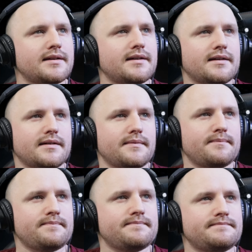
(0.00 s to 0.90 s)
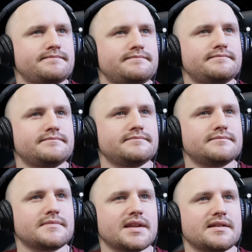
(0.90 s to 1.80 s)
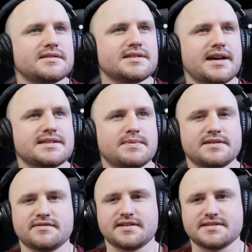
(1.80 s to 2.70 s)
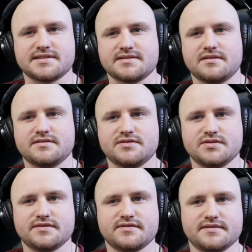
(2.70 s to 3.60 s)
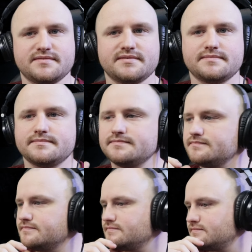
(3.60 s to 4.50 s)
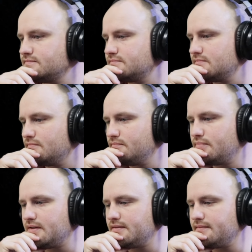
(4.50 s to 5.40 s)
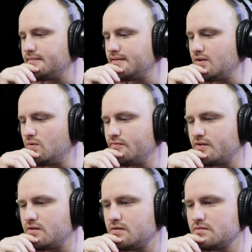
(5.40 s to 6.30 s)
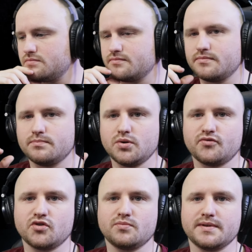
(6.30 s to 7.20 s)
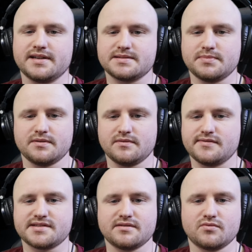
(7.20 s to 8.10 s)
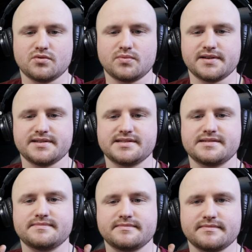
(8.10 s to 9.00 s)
So that aspect of things is not too different. But overall, both good mics, but obviously the Rode wins.